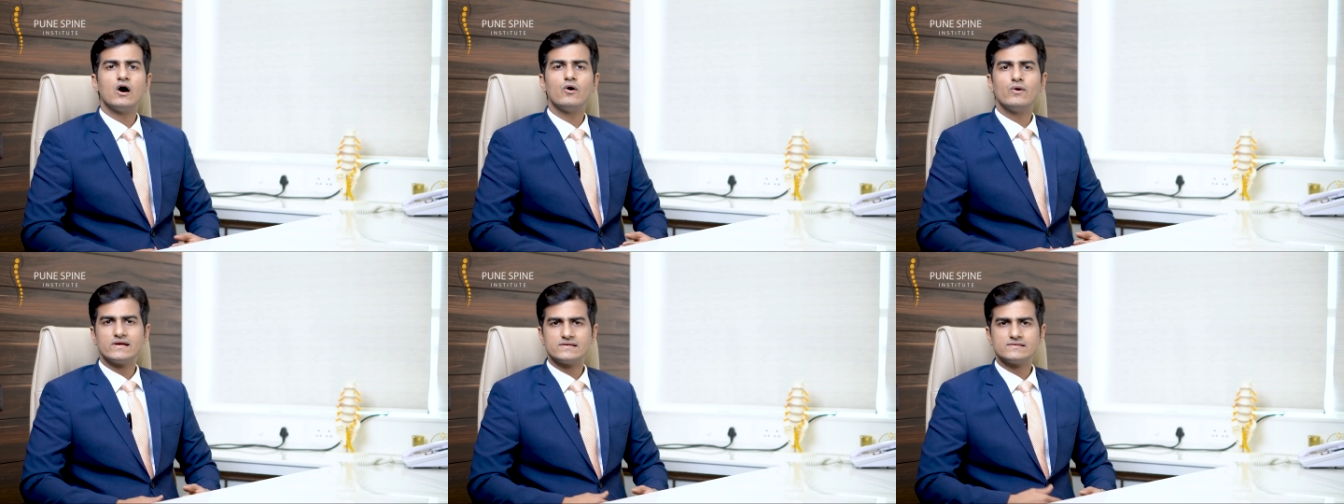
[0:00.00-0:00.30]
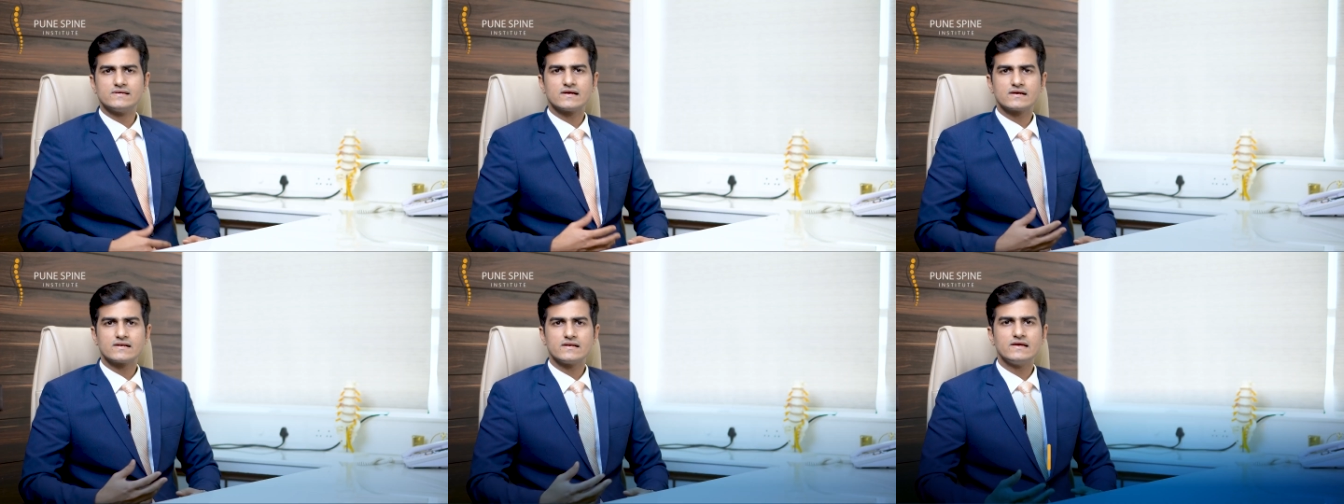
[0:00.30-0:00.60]
how
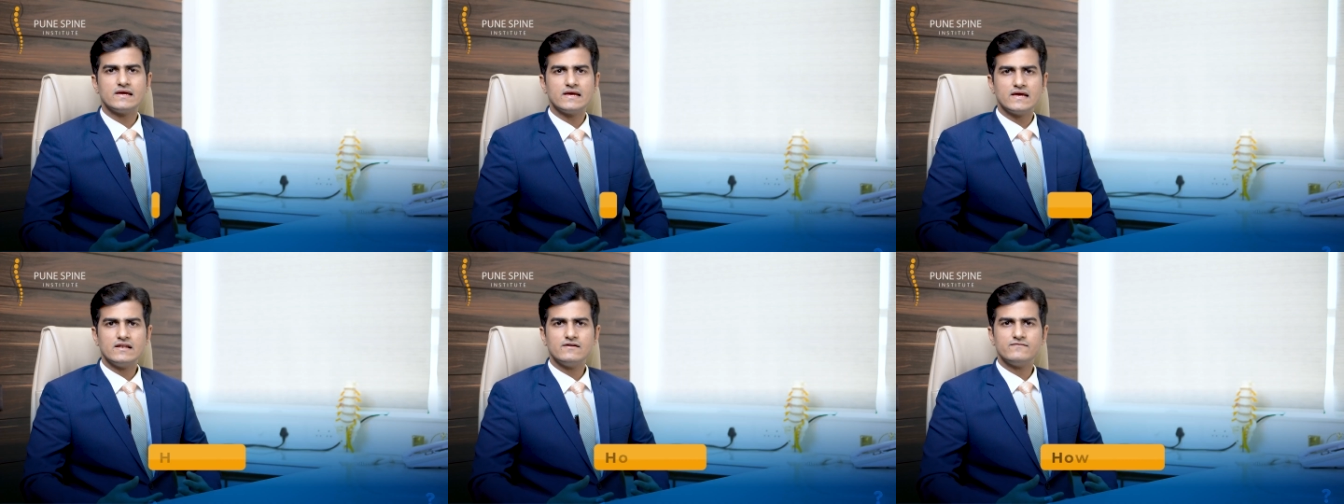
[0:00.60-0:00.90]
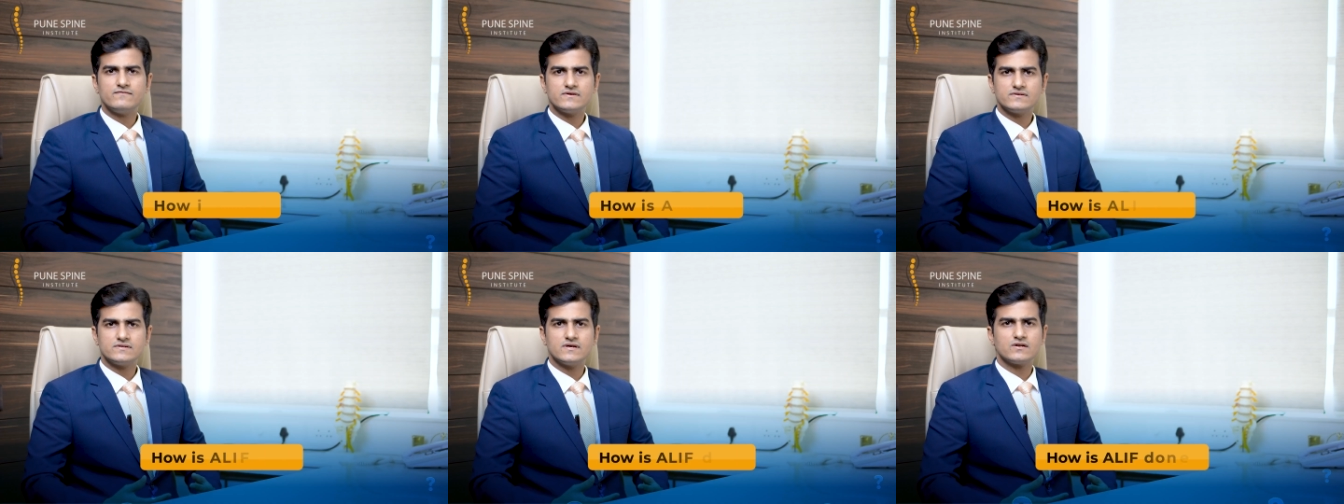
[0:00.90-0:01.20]
exactly
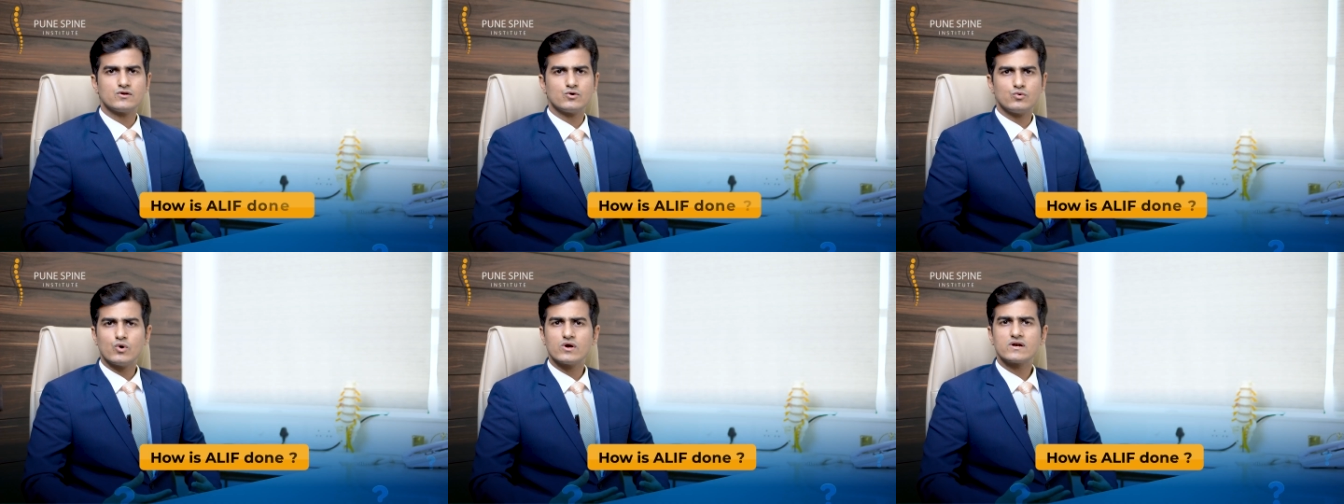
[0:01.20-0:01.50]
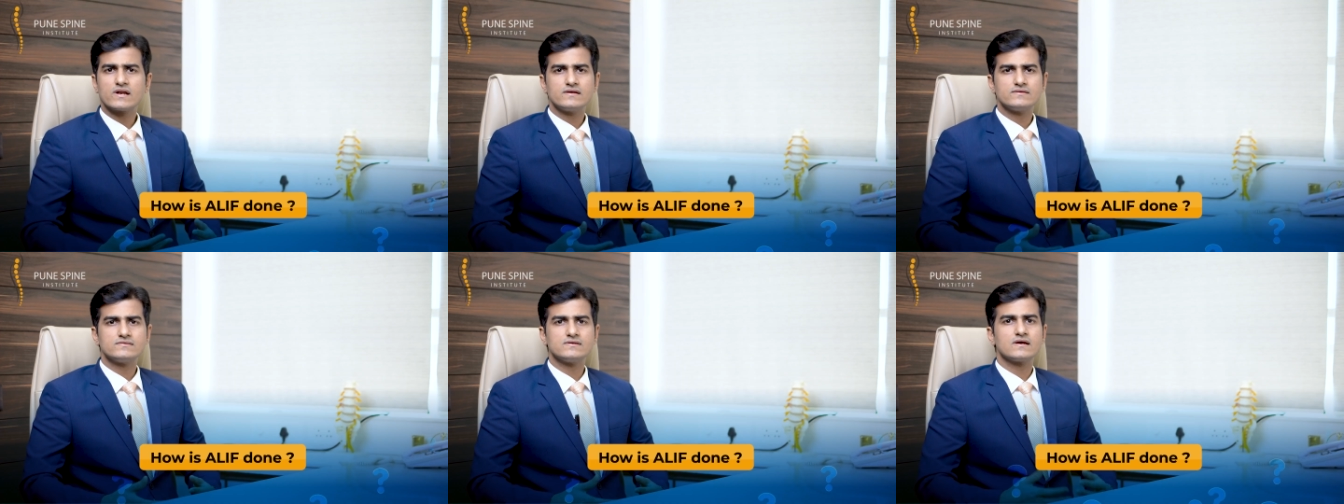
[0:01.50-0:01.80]
ALIF is done or
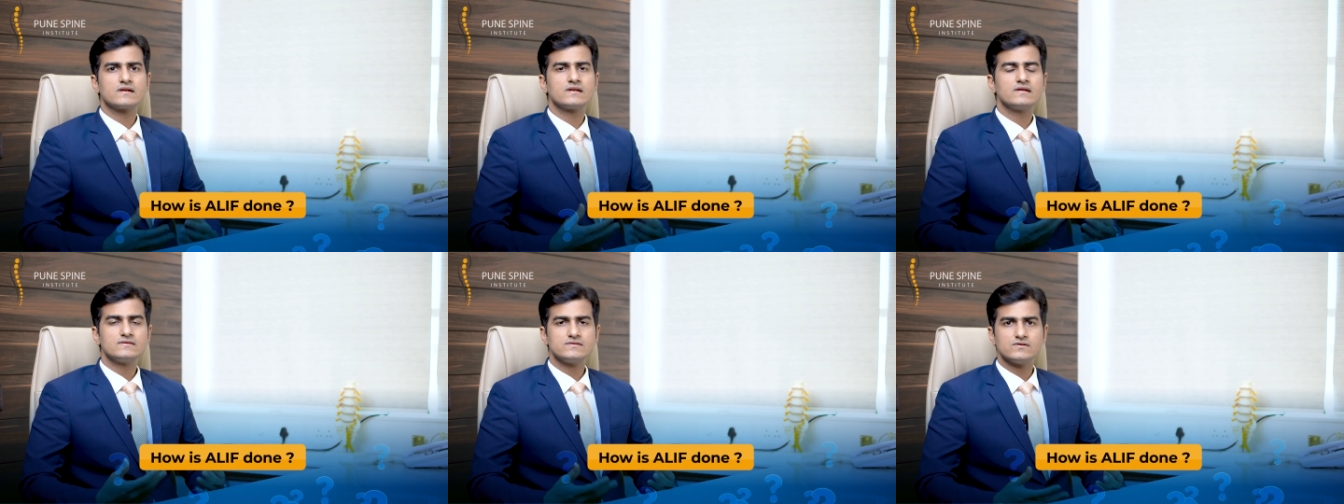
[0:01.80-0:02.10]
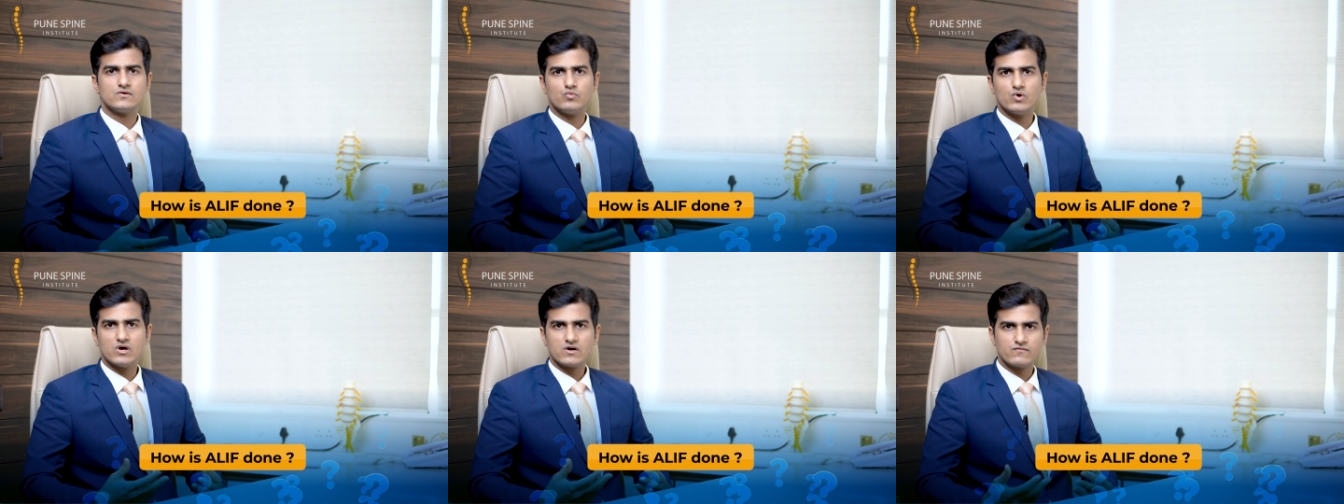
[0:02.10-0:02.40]
what exactly is
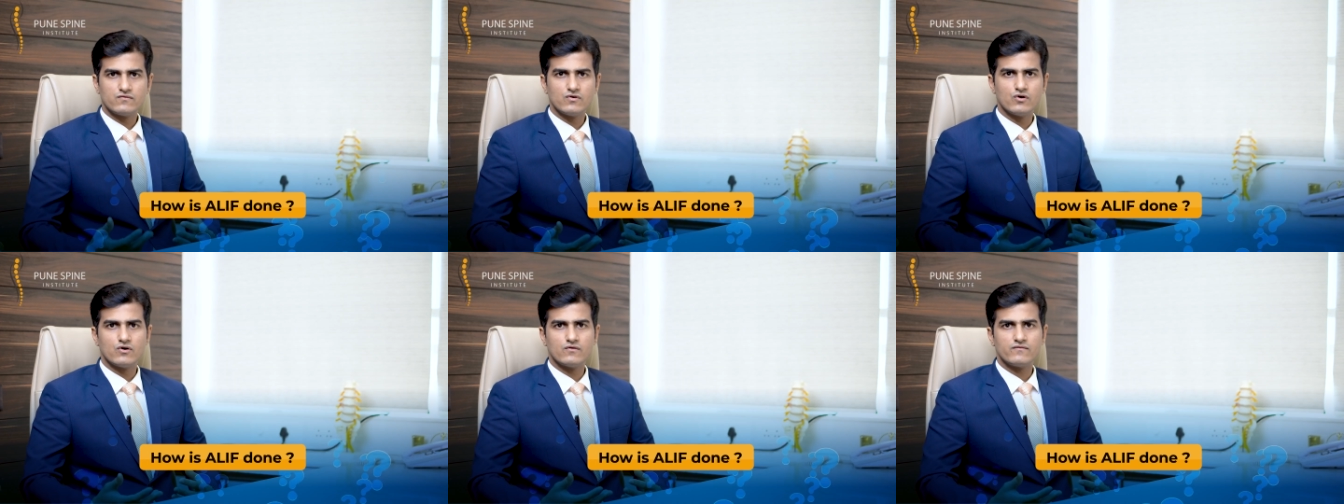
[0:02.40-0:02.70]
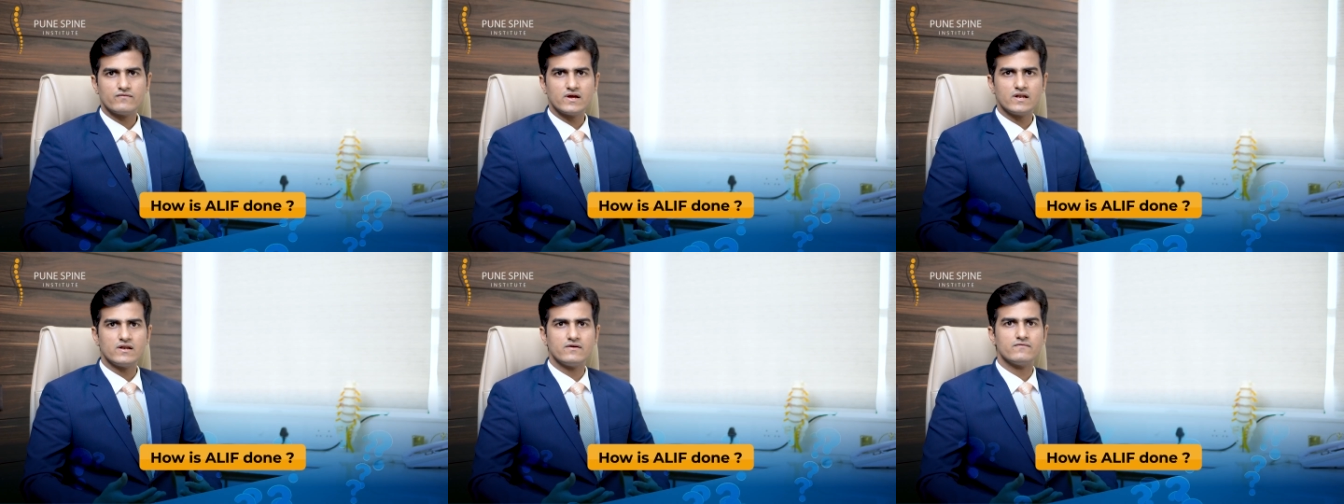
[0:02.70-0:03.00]
the workflow
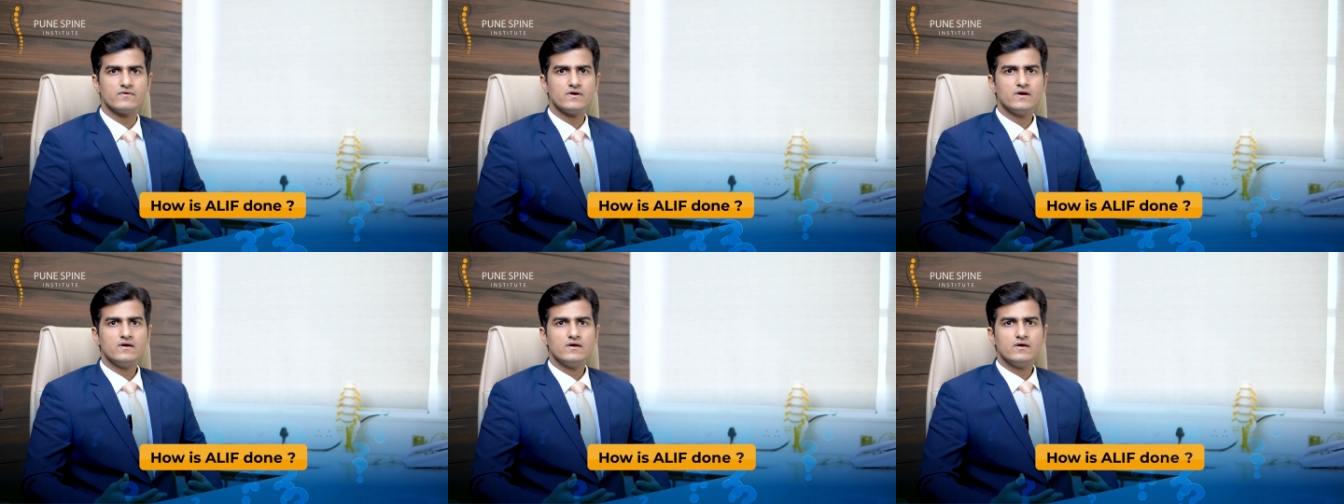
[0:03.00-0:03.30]
of ALIF?